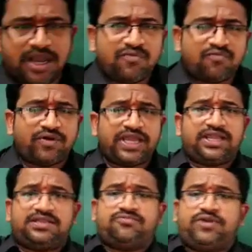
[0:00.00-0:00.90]
And
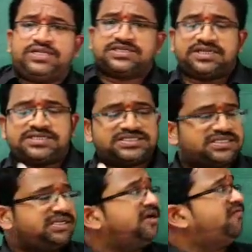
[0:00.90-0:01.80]
why? What is the
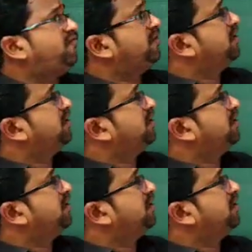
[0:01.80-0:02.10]
necessity of